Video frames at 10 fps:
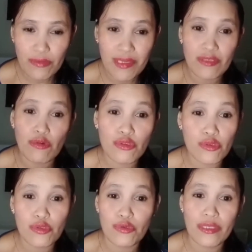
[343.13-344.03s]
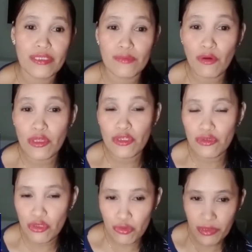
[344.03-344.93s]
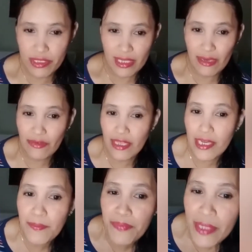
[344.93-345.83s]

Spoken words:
but also to the small YouTubers out there